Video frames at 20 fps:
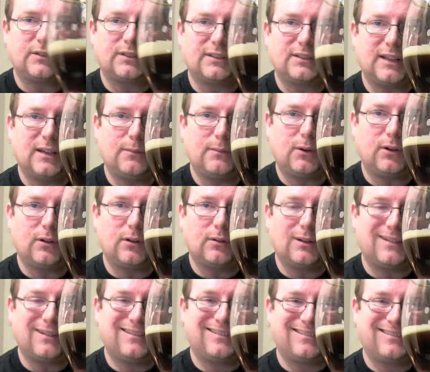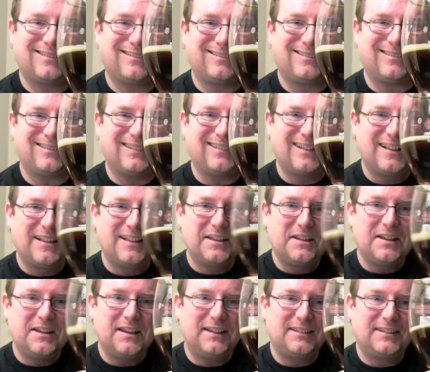to say about
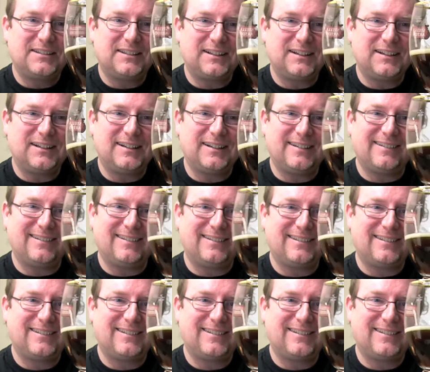it. It's a